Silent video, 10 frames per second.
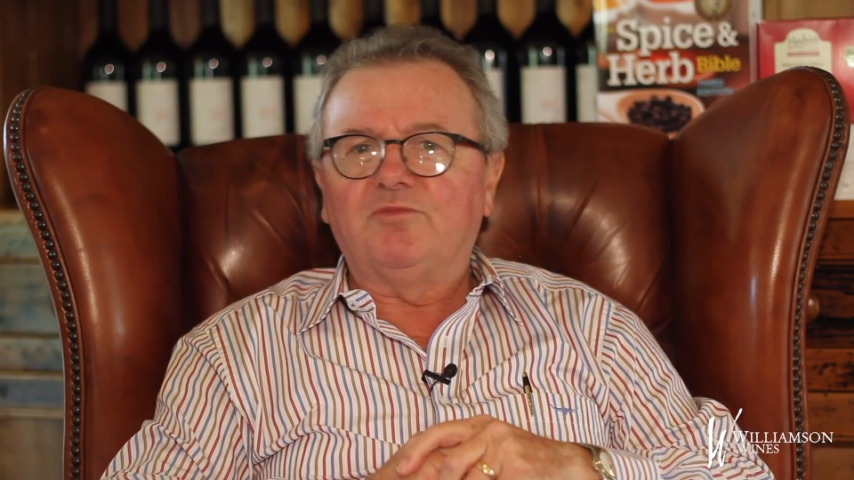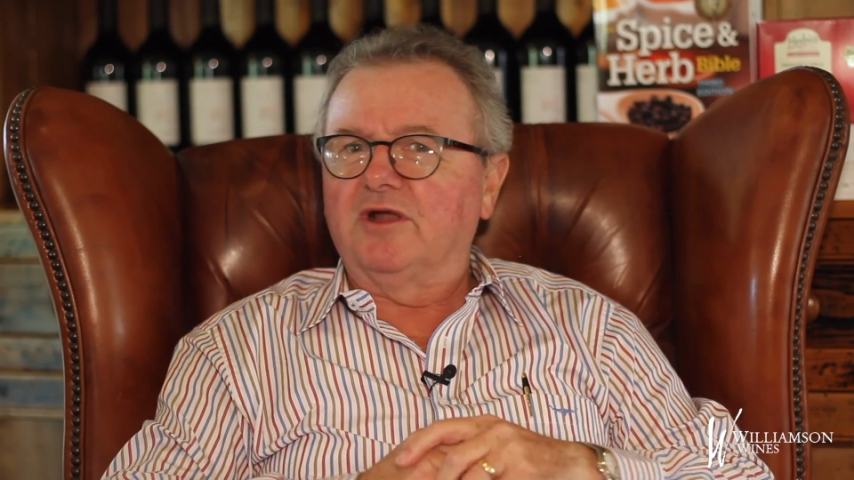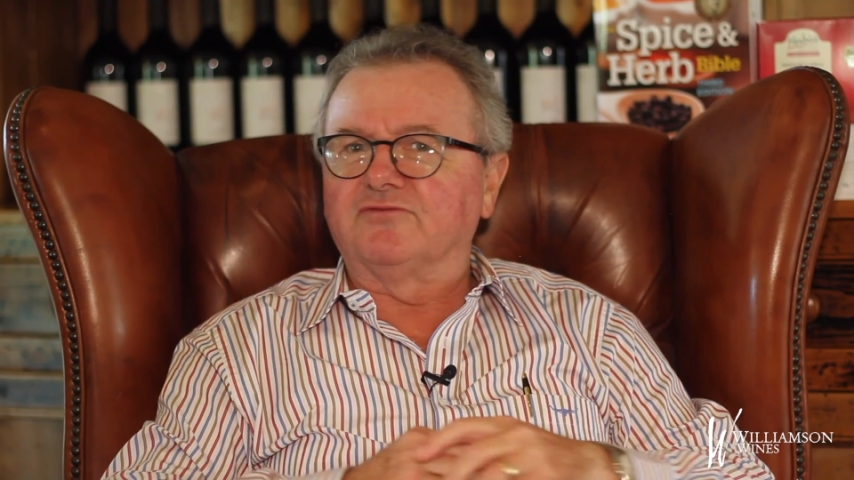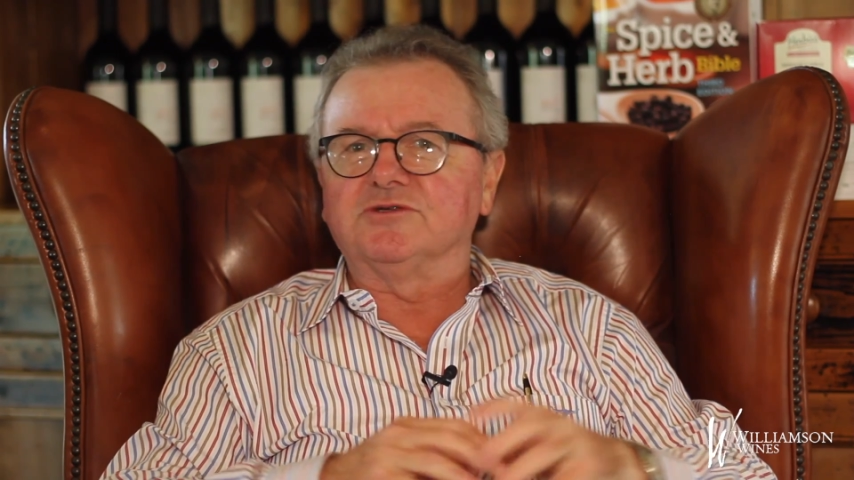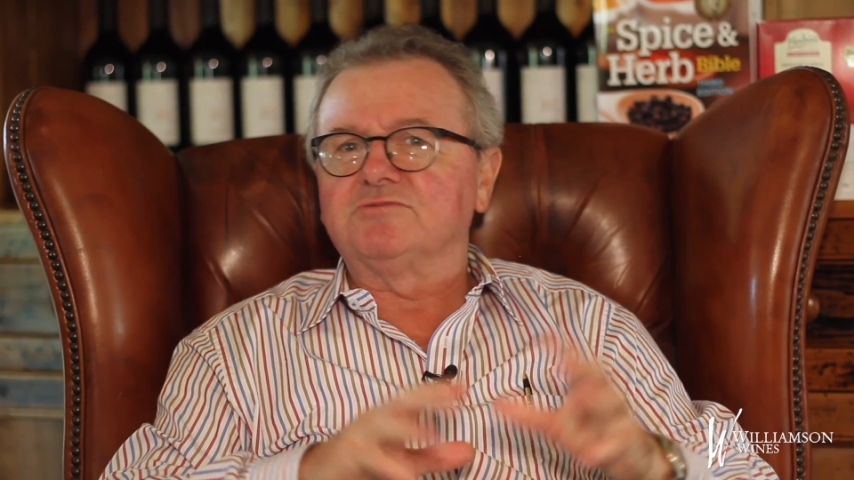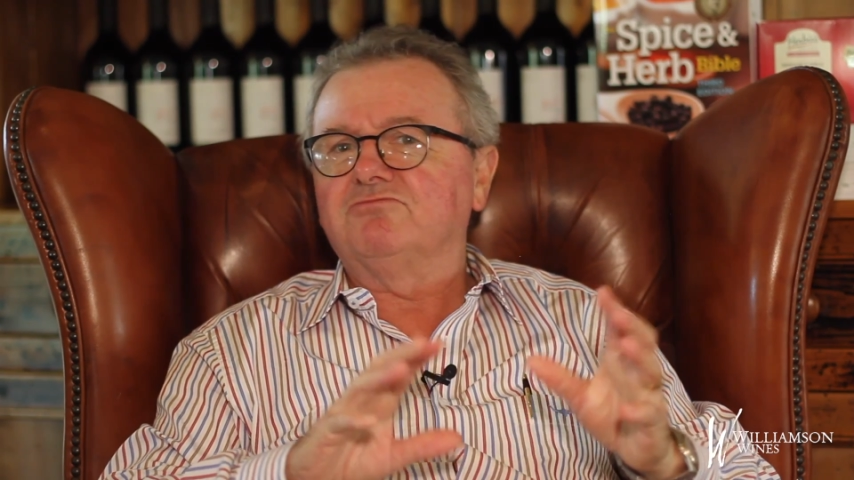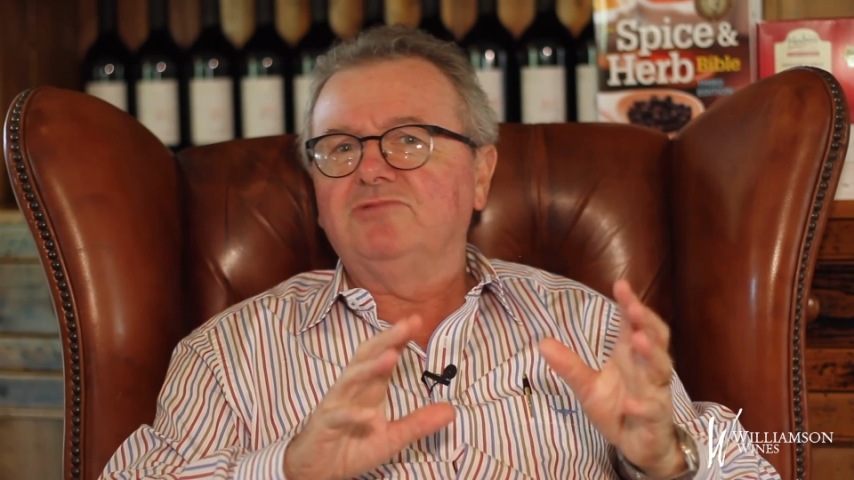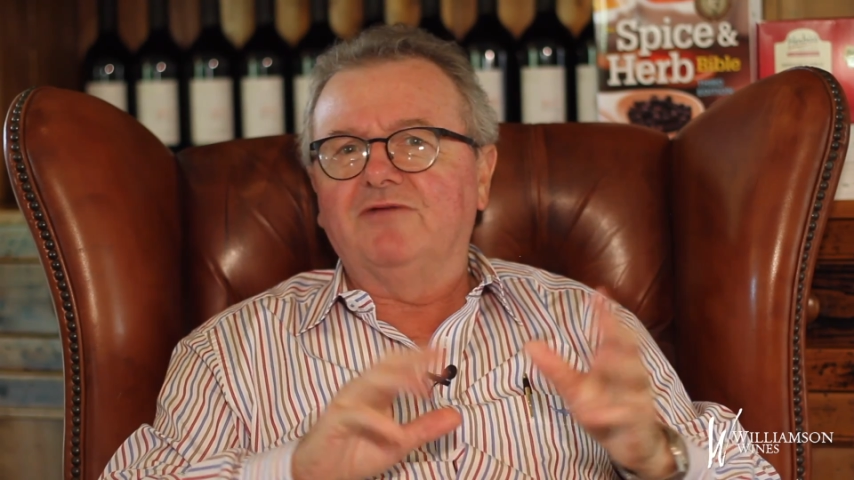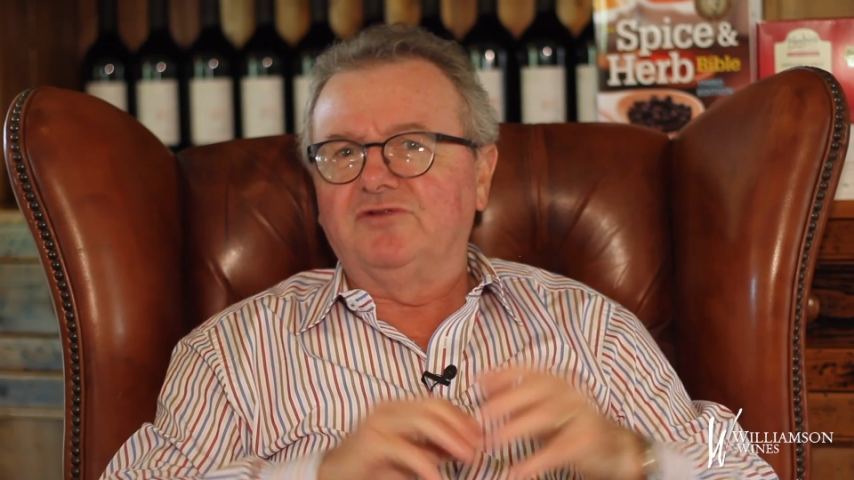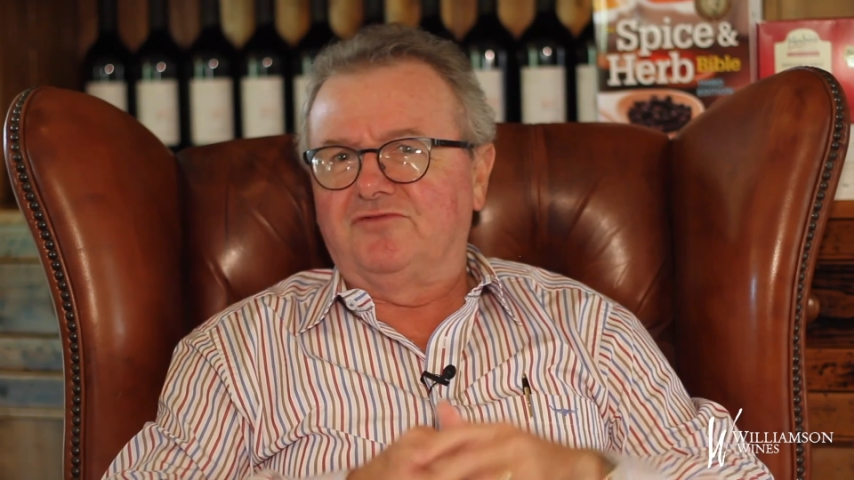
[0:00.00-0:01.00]
breakfast,
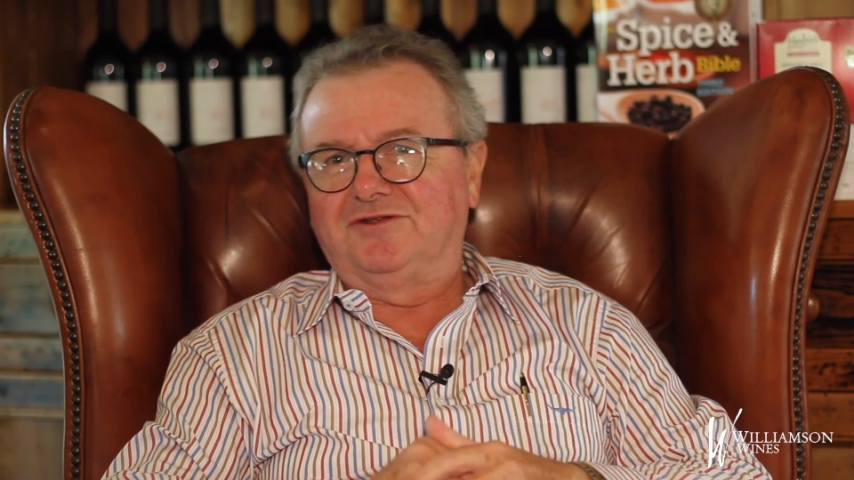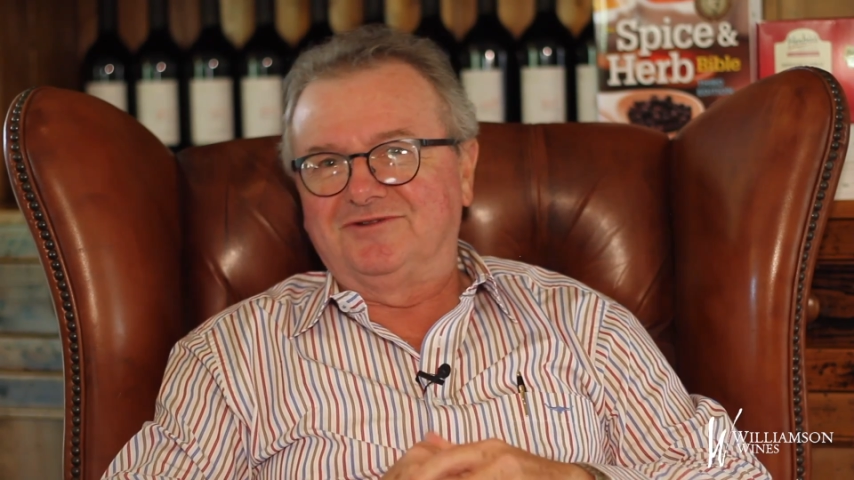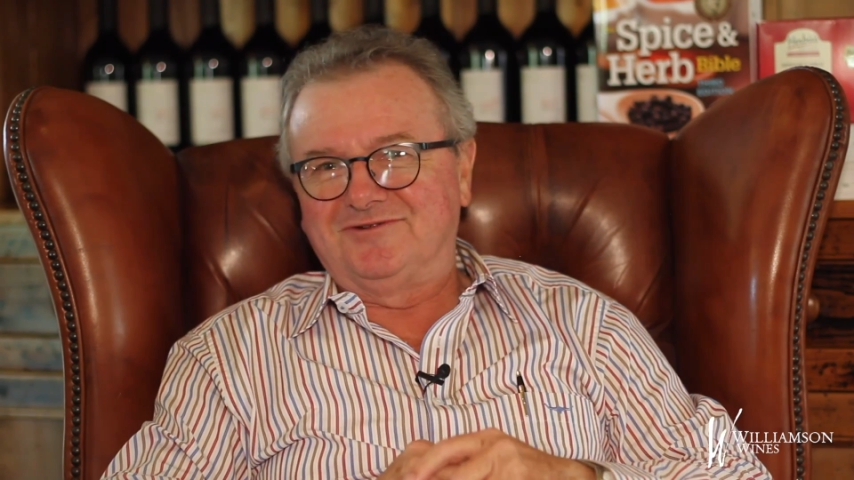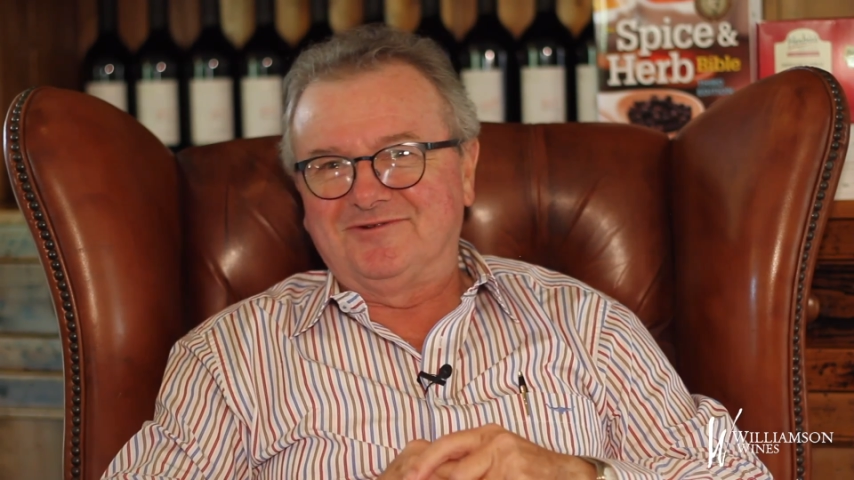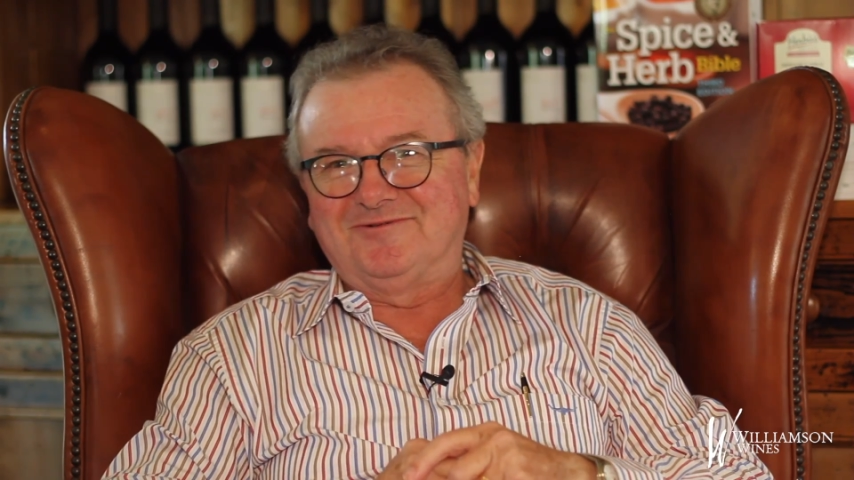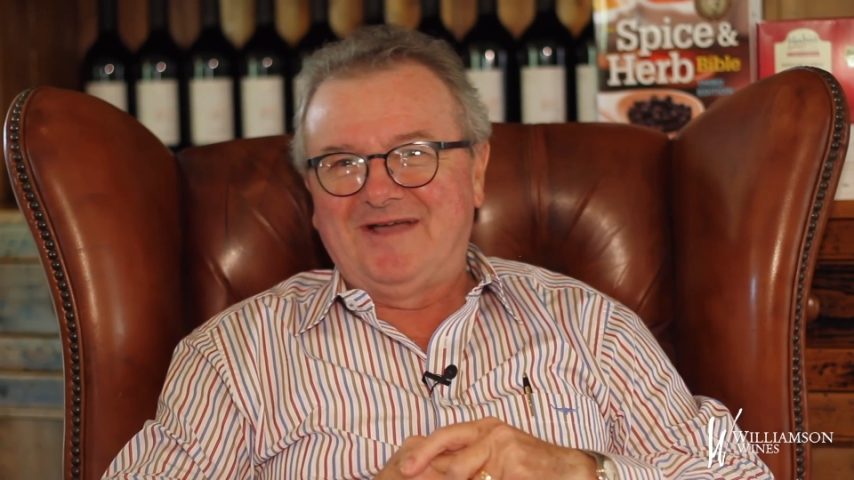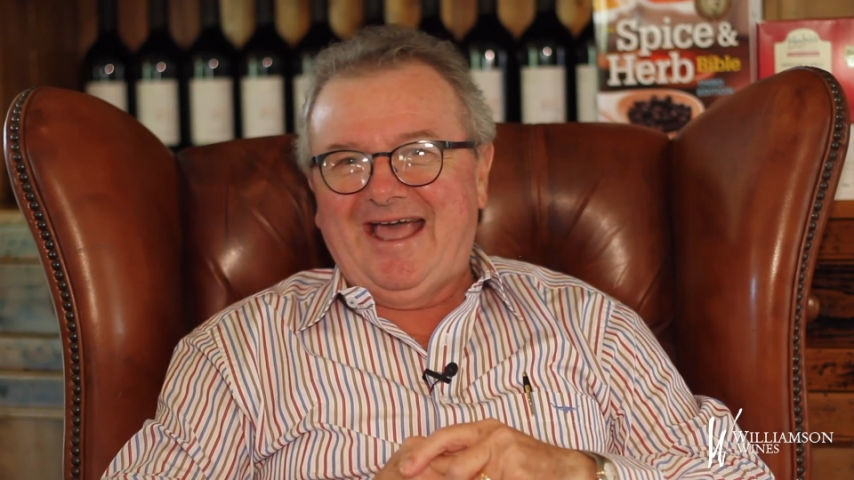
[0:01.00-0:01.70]
lovely thing to do,